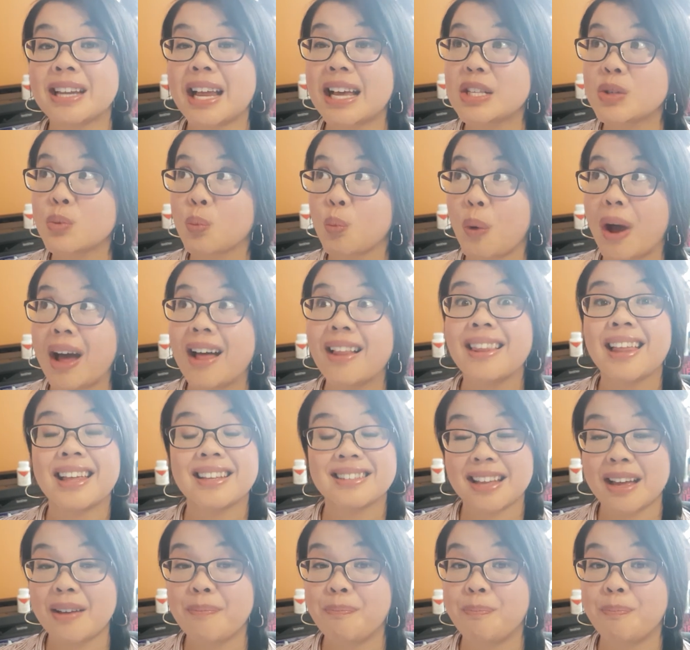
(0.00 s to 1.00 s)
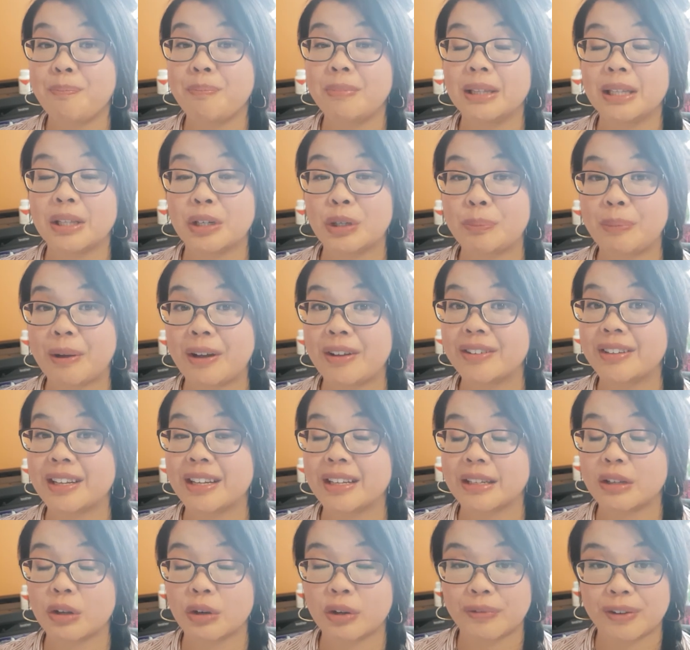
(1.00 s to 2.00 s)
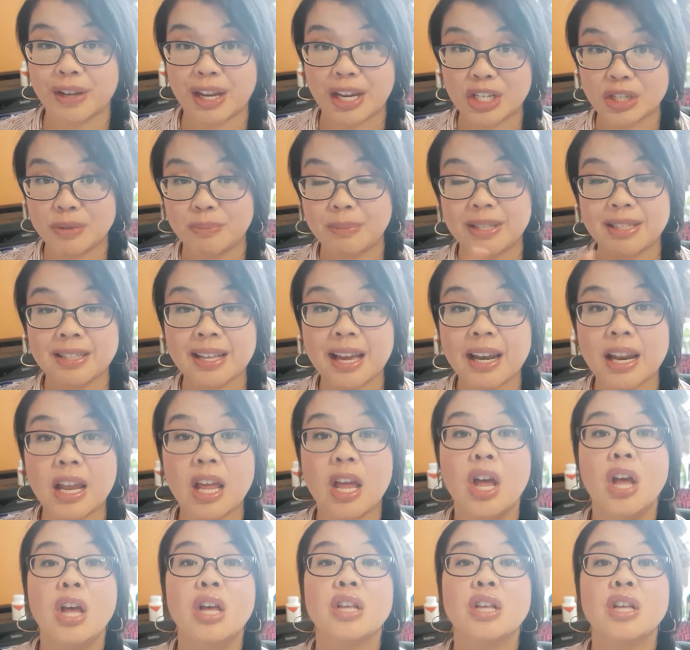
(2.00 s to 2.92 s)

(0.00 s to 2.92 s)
as well as that little bell notification beside it,